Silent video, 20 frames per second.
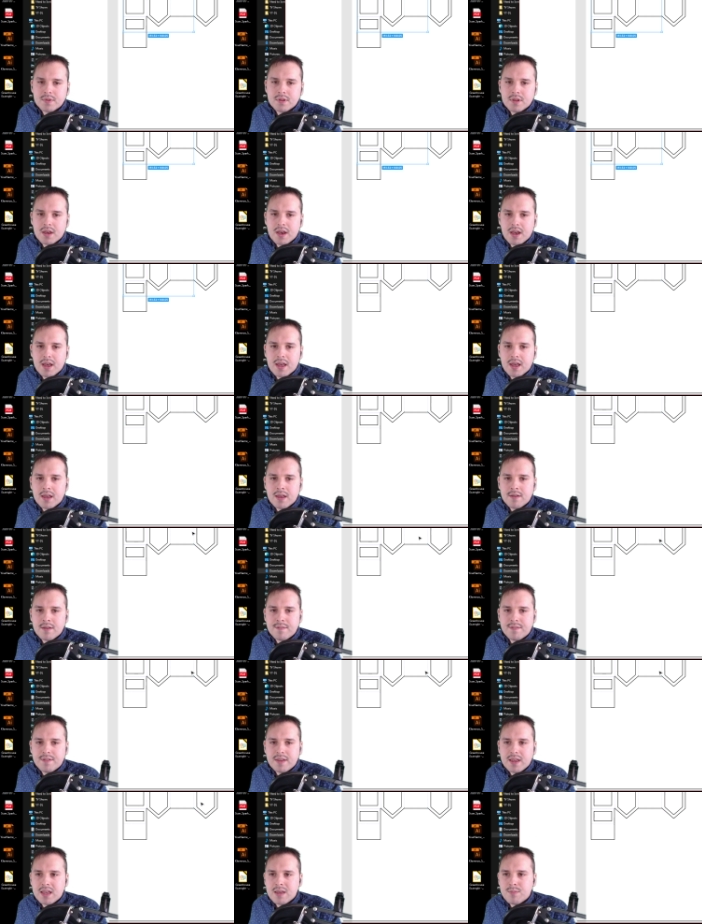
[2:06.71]
I
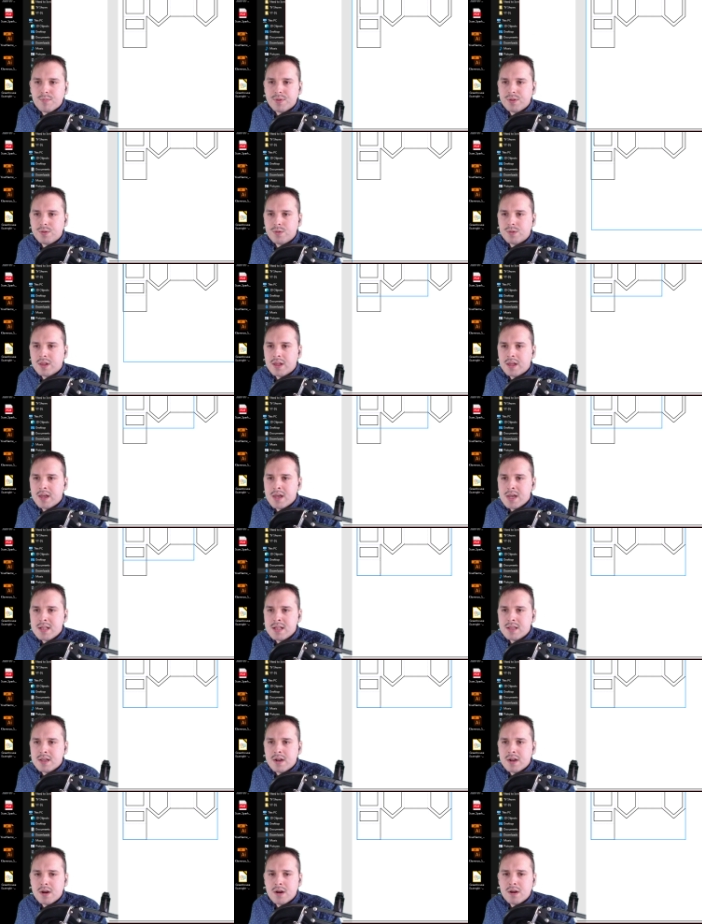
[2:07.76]
have a blue line
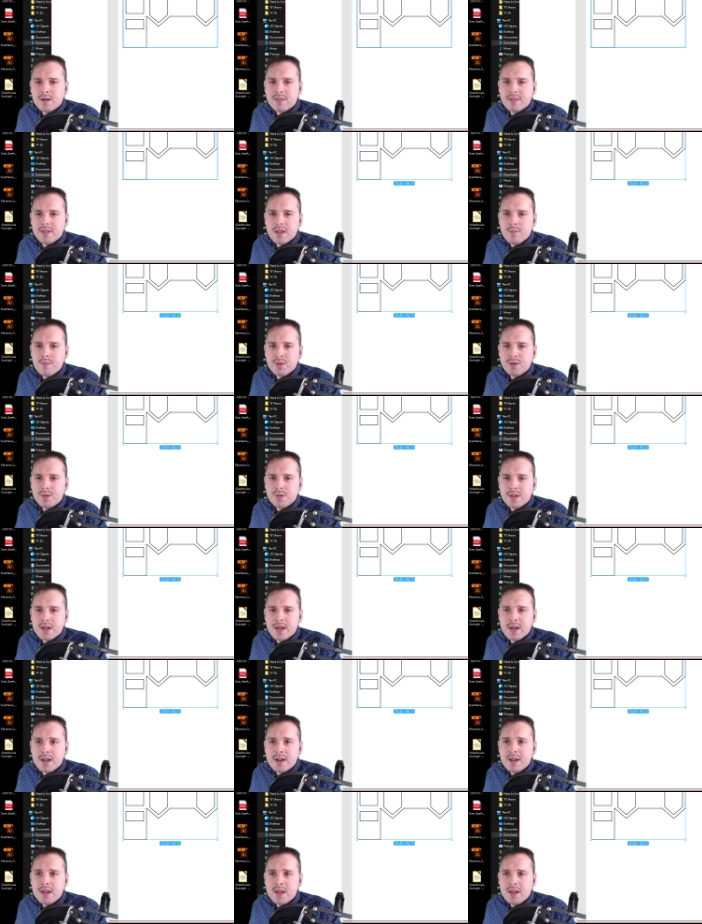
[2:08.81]
there, thin blue
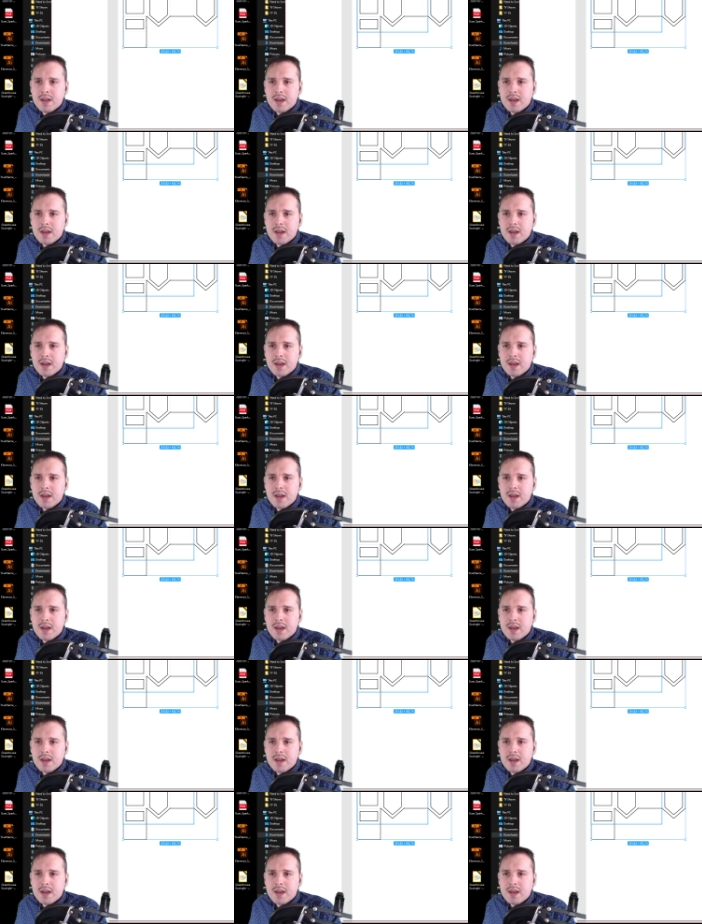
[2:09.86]
line.